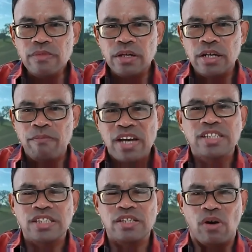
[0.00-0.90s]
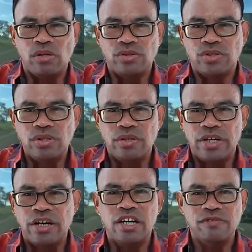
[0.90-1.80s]
The vegetables,
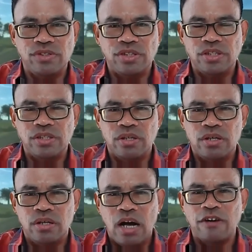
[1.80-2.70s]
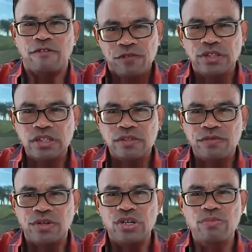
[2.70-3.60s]
the herbs are food
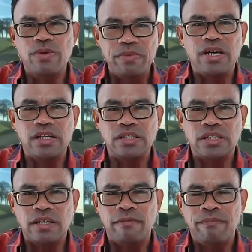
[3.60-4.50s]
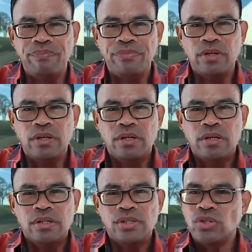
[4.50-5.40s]
for human beings.
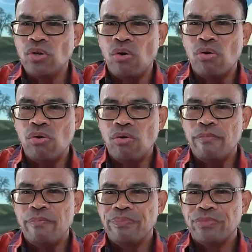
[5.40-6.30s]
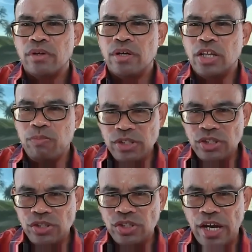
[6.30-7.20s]
So it
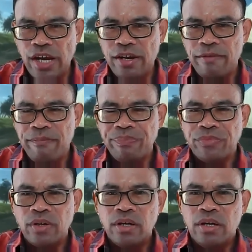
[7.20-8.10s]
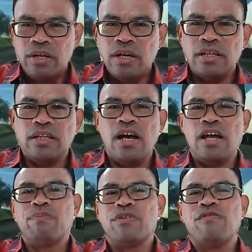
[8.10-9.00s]
means to say that
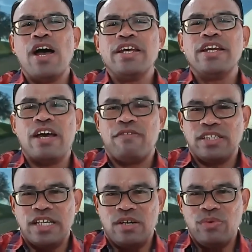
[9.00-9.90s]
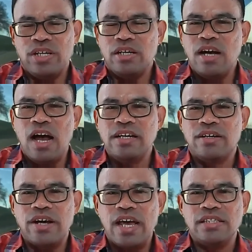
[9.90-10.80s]
God provided everything. When God
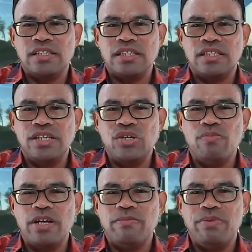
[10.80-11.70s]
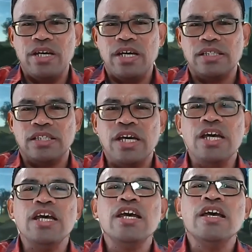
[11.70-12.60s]
created the human beings,
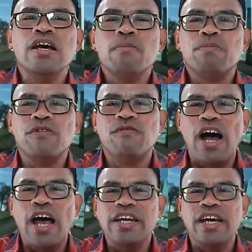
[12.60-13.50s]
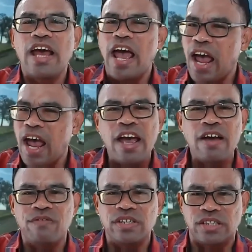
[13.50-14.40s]
he provided
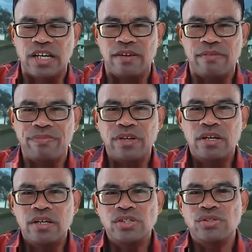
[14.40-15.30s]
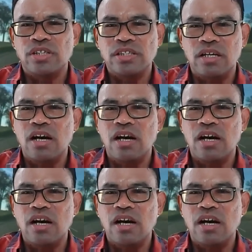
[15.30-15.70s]
everything so that